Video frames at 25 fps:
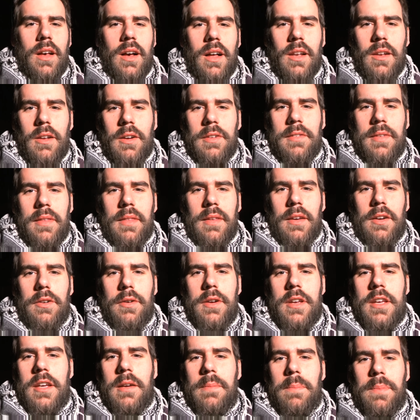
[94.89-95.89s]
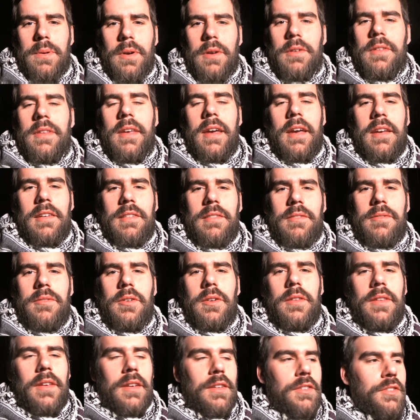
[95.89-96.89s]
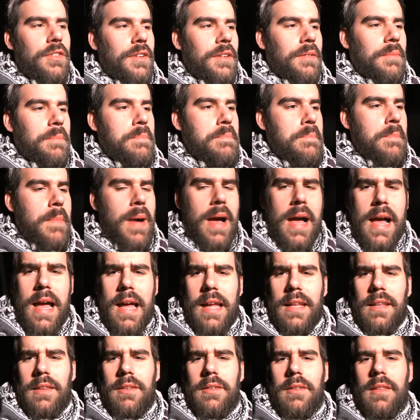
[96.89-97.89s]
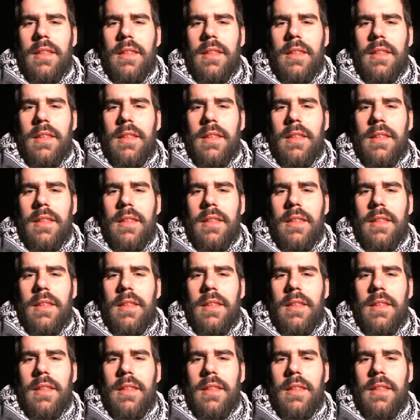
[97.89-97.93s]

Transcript: a lot of the Greek protest footage, and man,